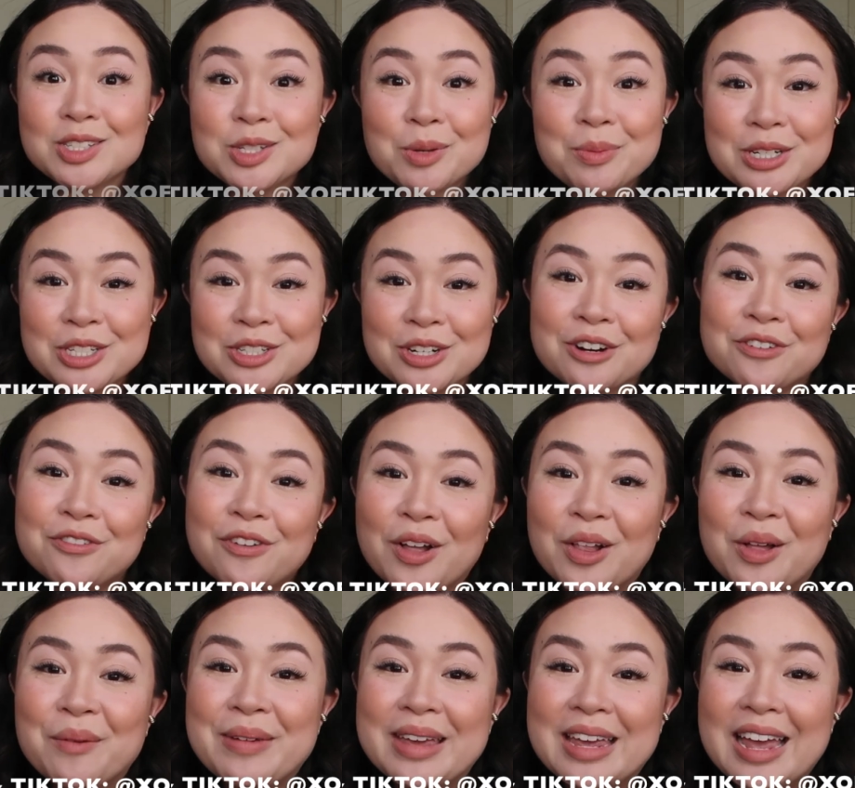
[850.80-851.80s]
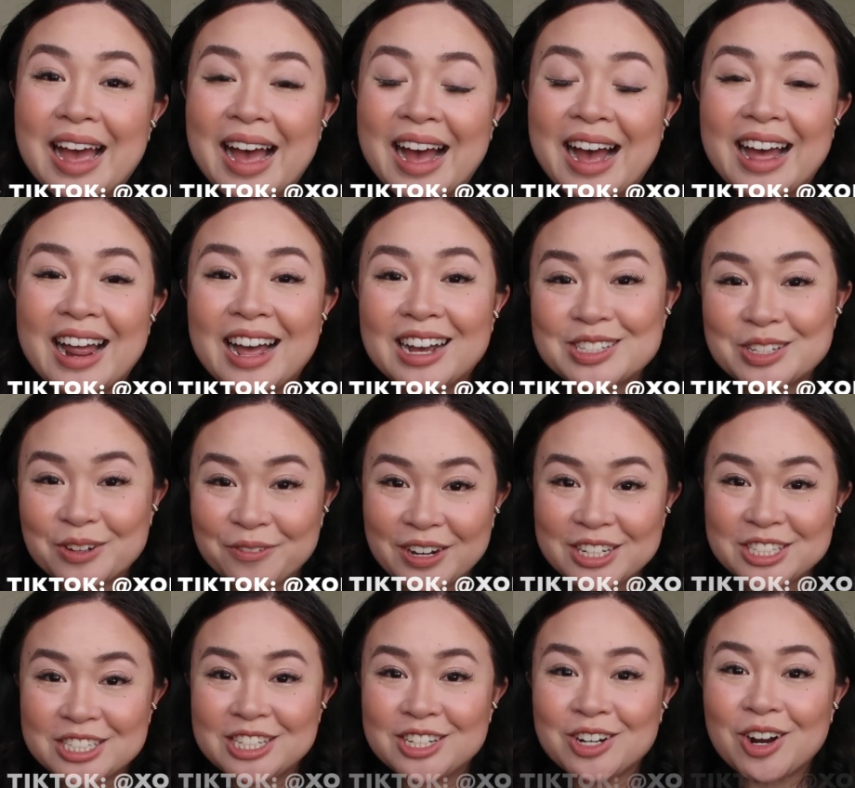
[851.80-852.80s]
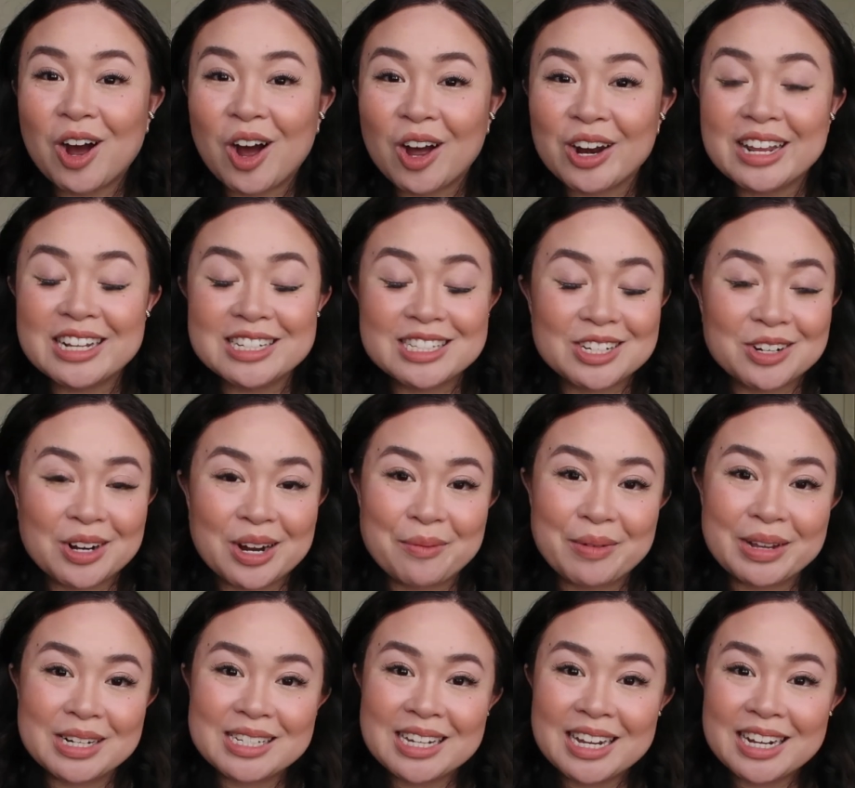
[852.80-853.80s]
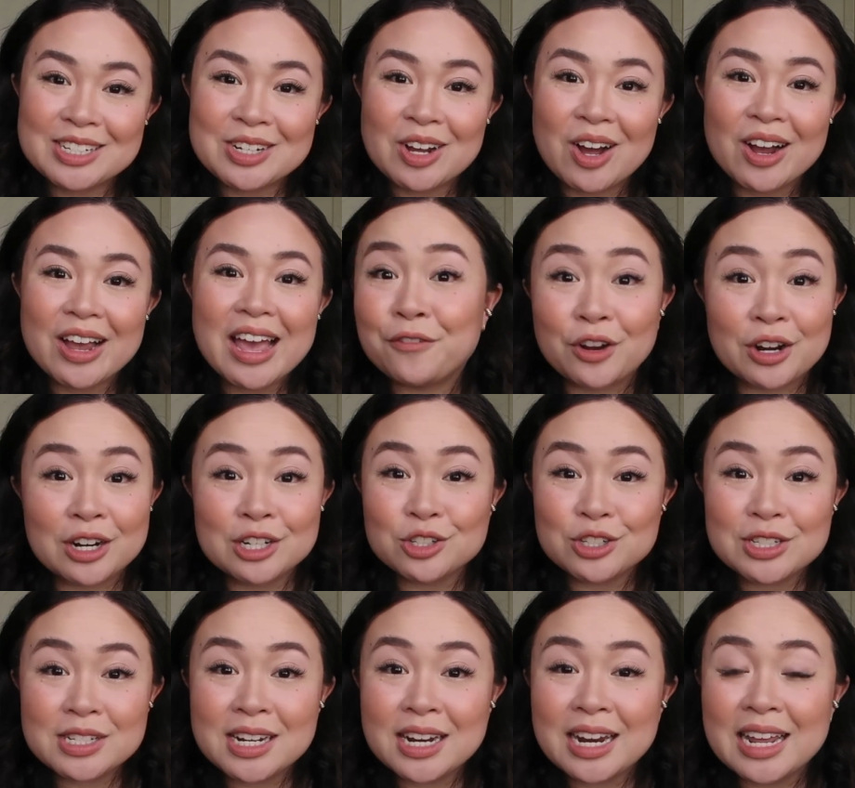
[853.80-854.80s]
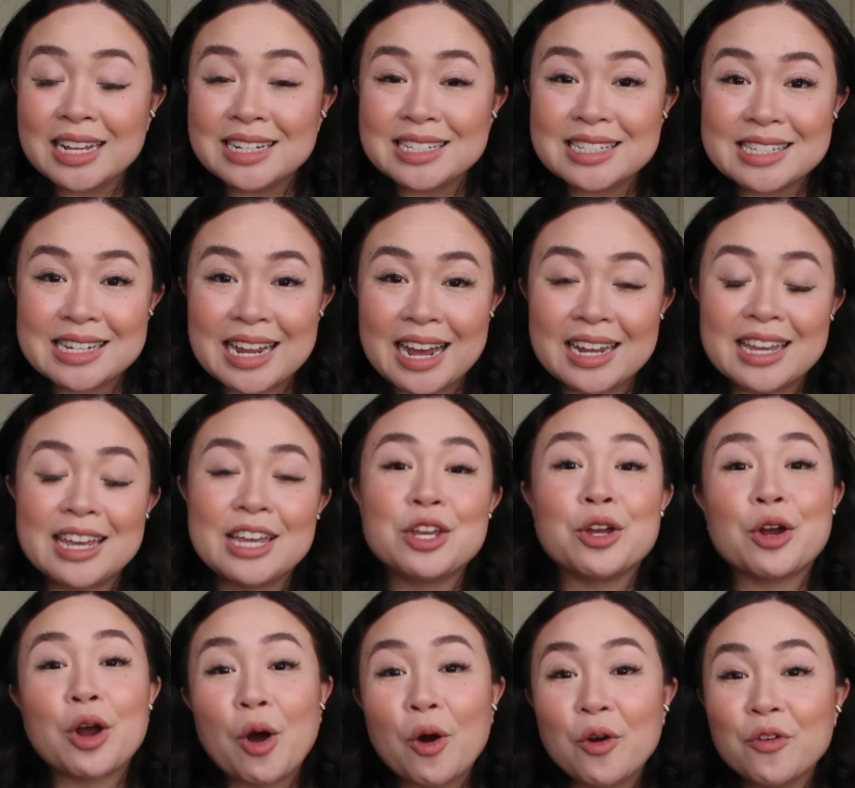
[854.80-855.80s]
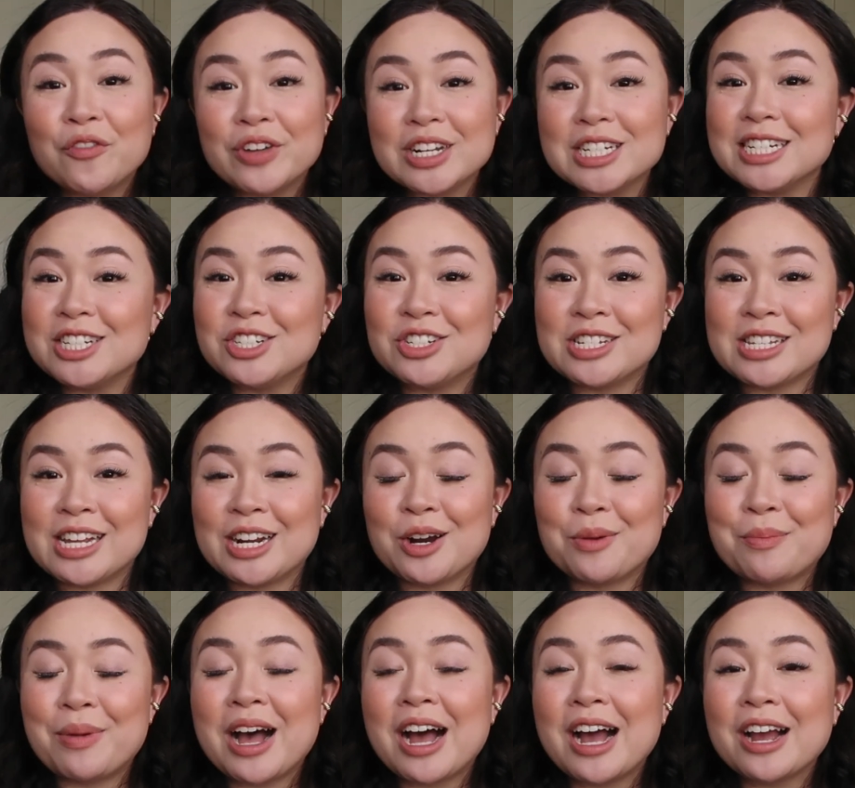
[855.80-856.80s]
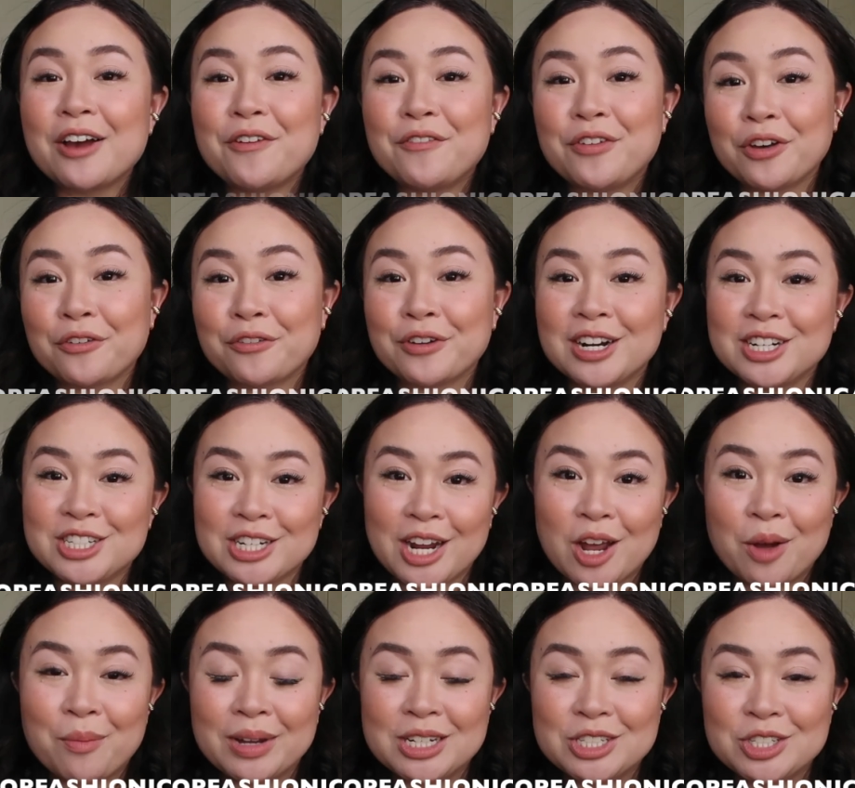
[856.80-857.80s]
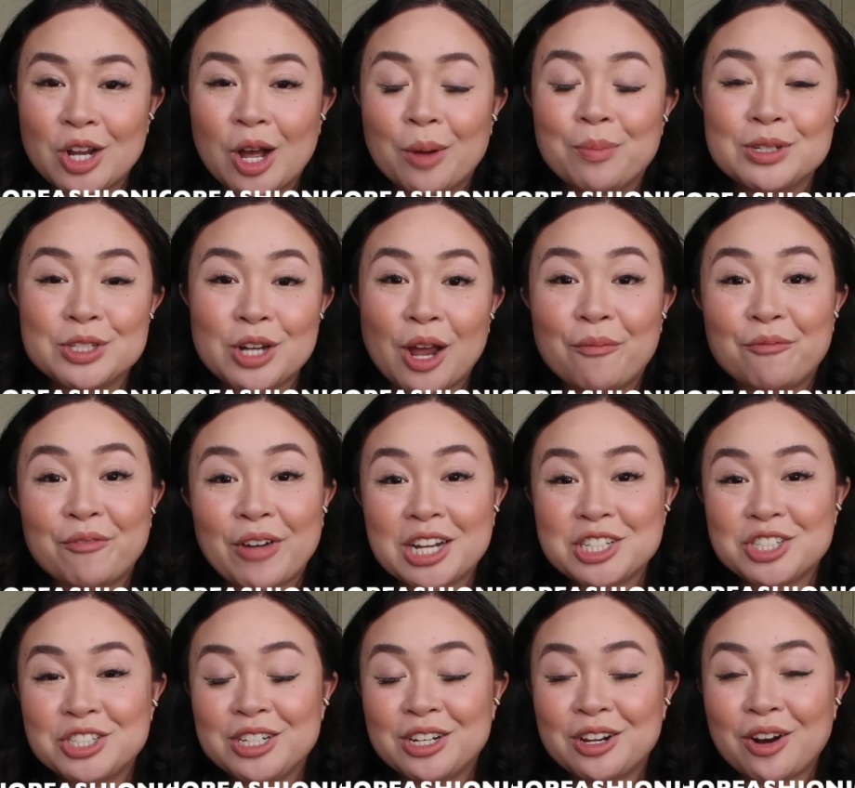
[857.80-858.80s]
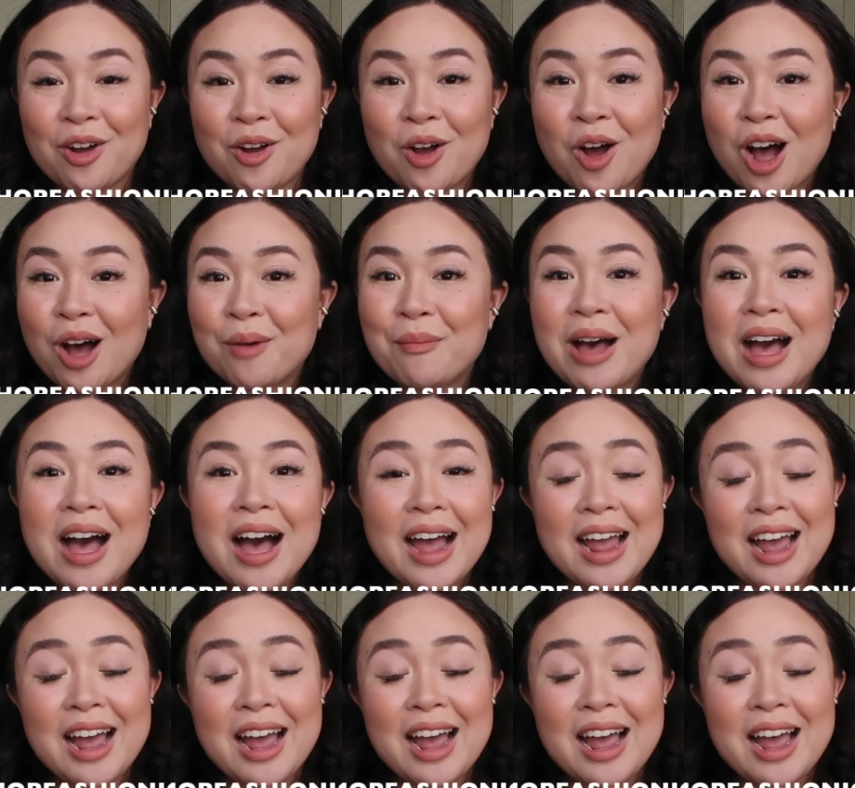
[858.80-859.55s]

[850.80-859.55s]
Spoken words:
Also, be sure to follow me at FashioNica on Instagram and TikTok. If you're interested in snagging your own vintage designer bag, feel free to check out my shop, FashionNica.com.